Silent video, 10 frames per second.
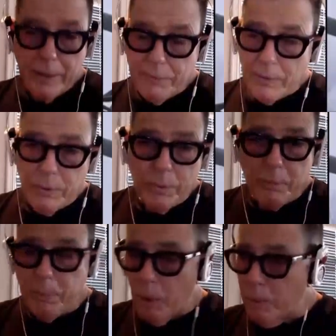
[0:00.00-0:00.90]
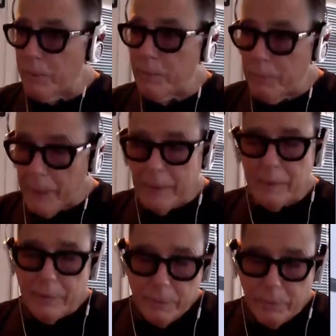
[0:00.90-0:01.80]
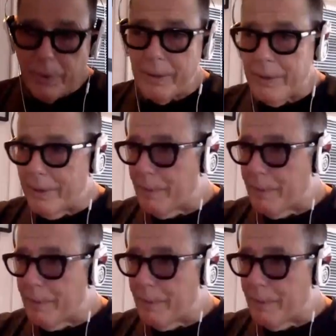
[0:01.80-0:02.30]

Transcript: included Poland, Romania, Lithuania,